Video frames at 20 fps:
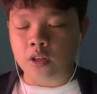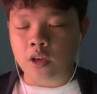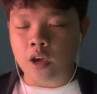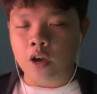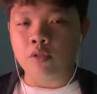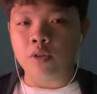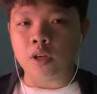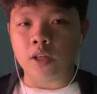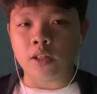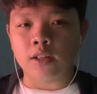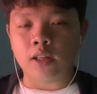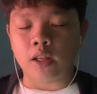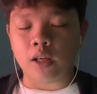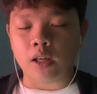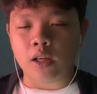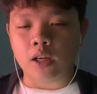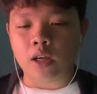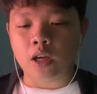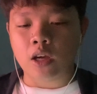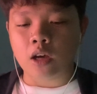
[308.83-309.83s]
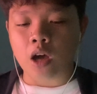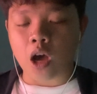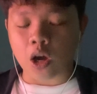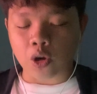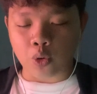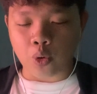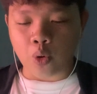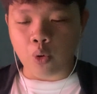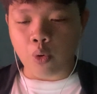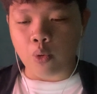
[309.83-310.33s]
carrying, the
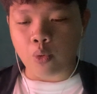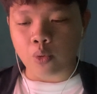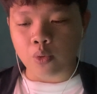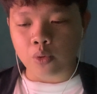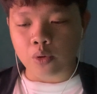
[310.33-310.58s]
kakuho,